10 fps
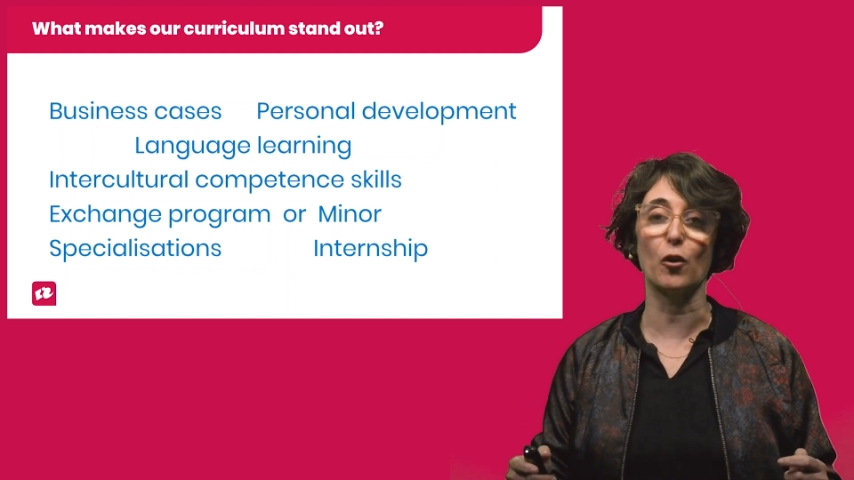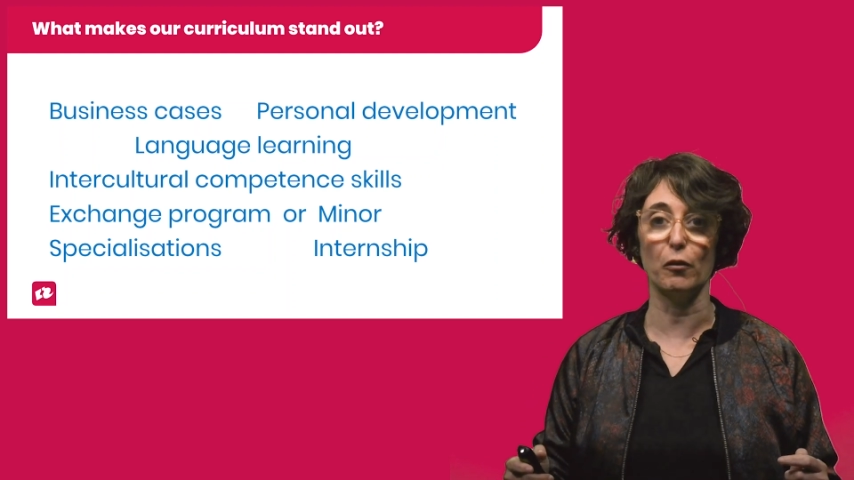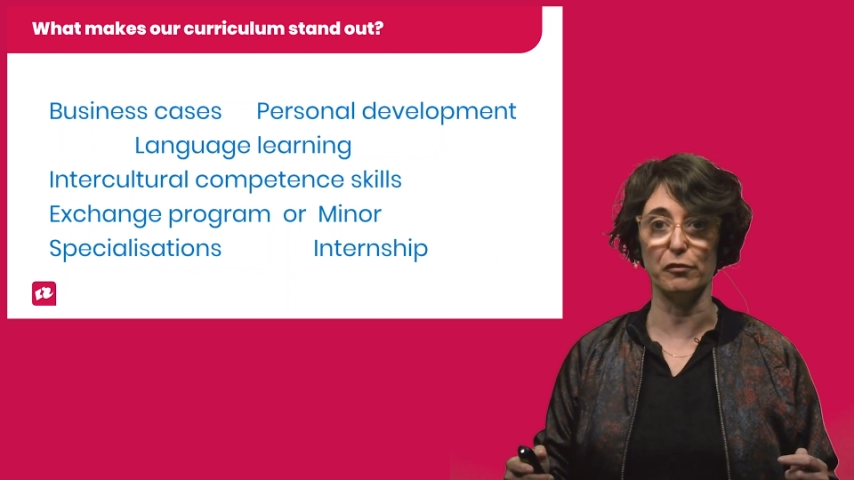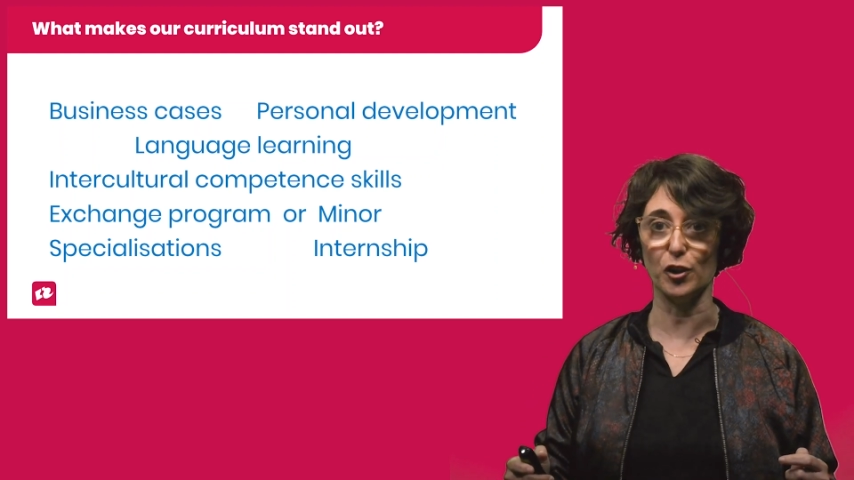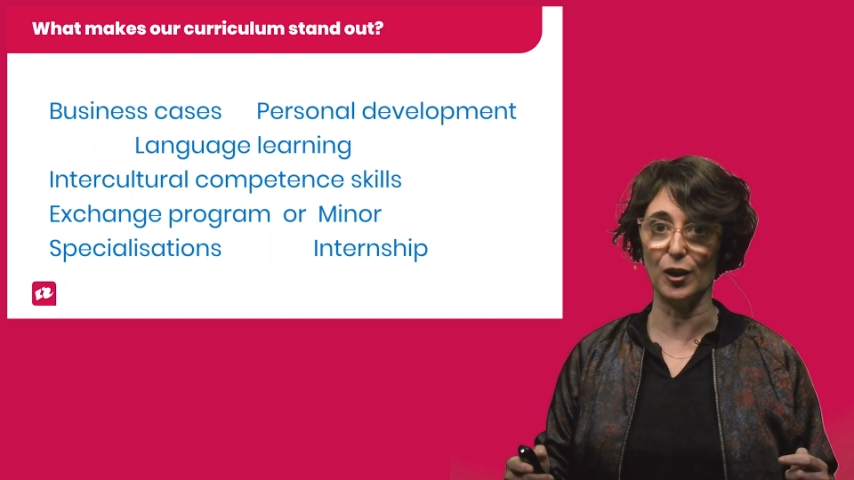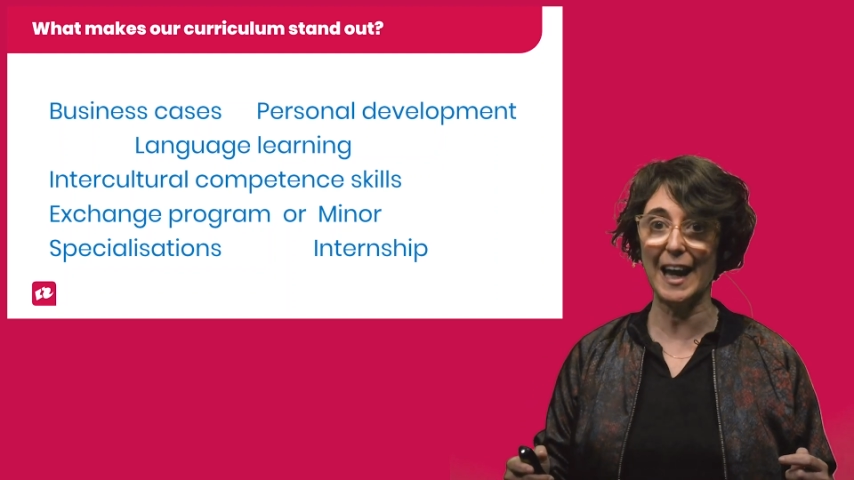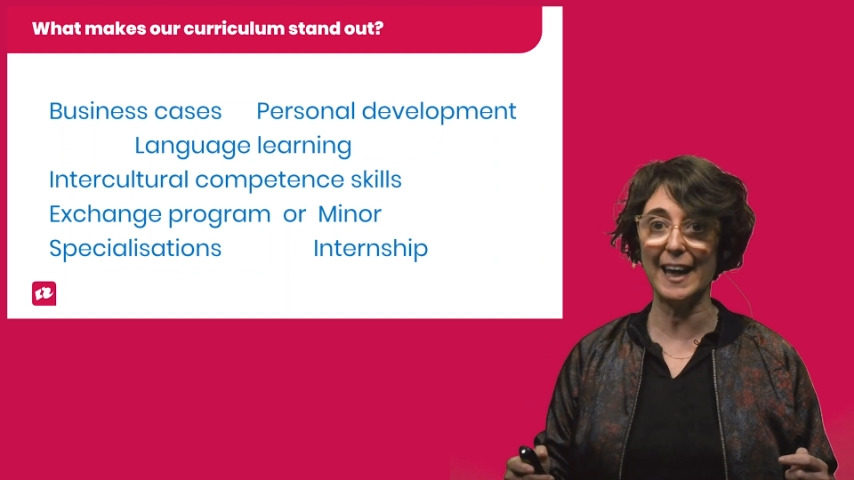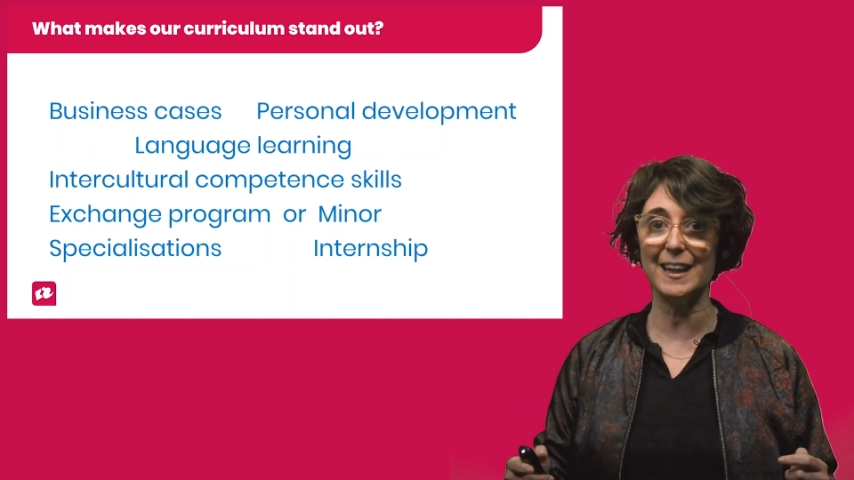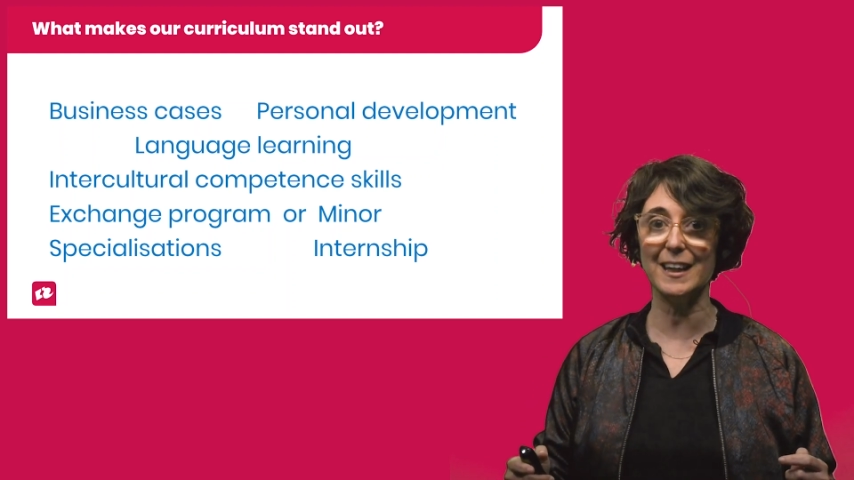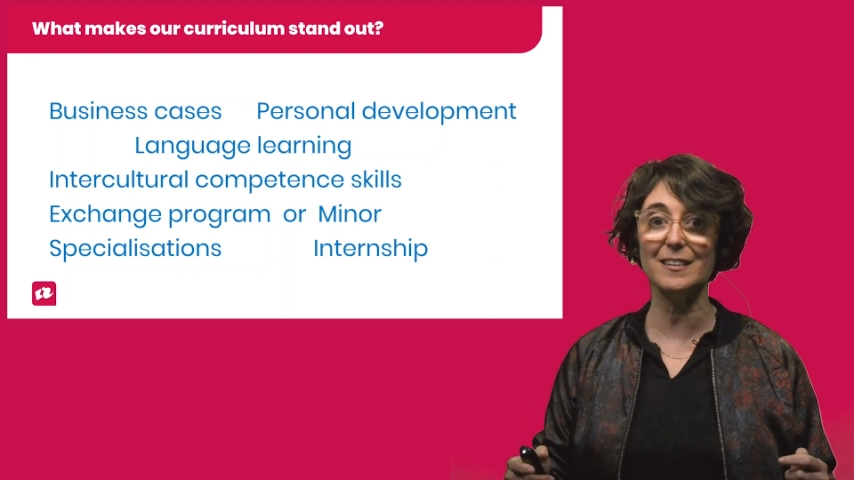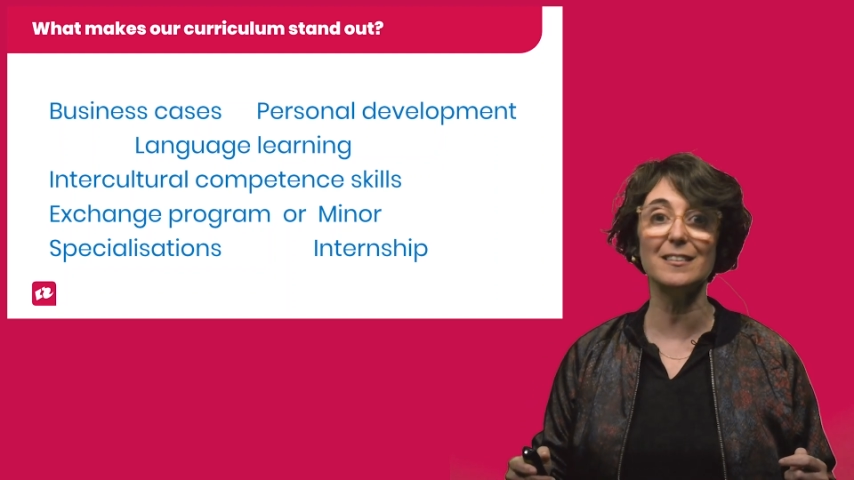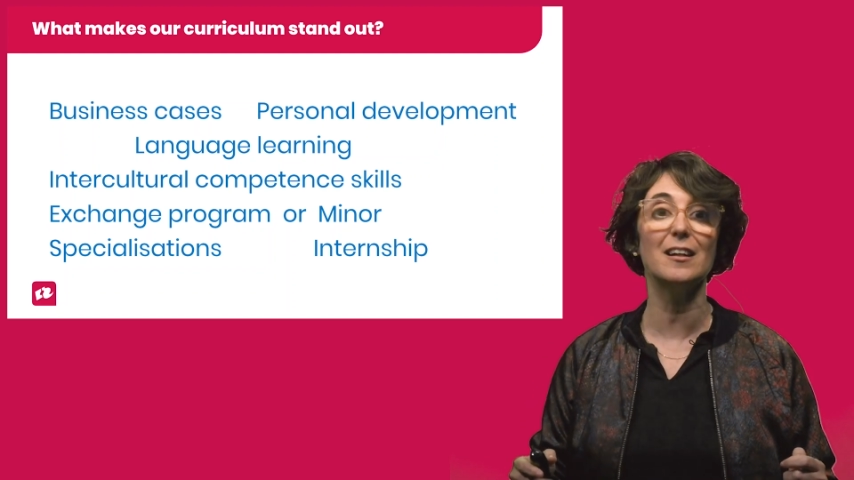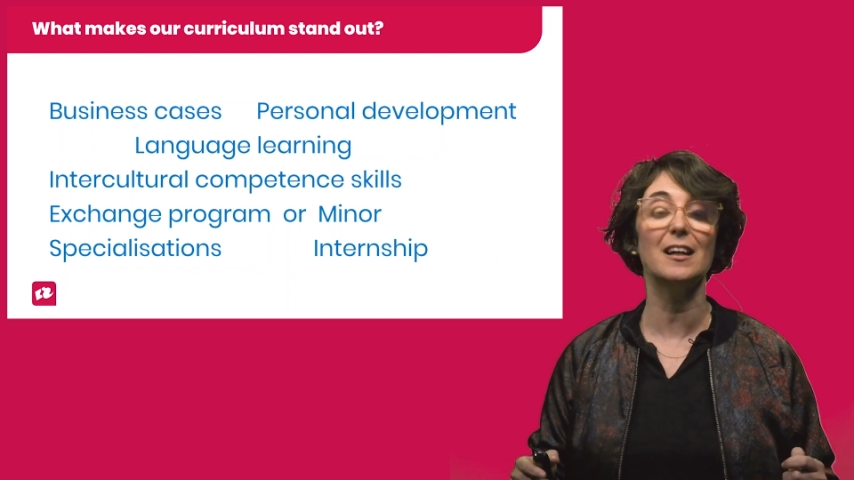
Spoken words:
of your liking,